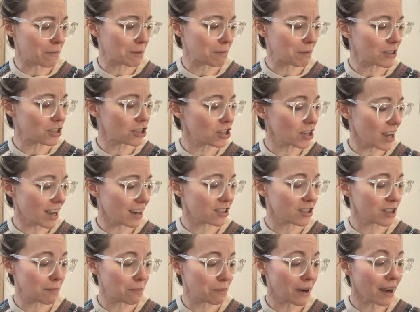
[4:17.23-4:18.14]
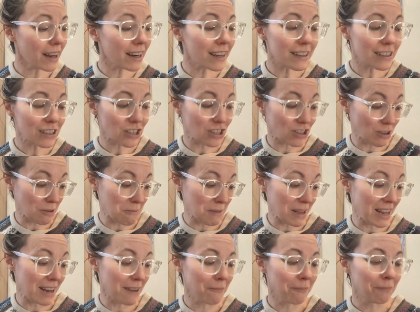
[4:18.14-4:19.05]
but she actually brought it to
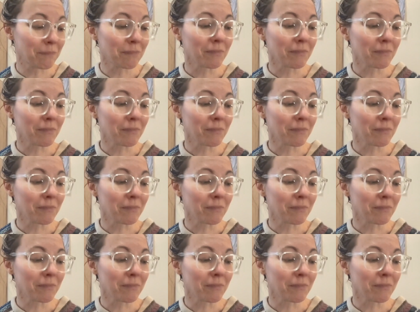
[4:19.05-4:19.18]
me.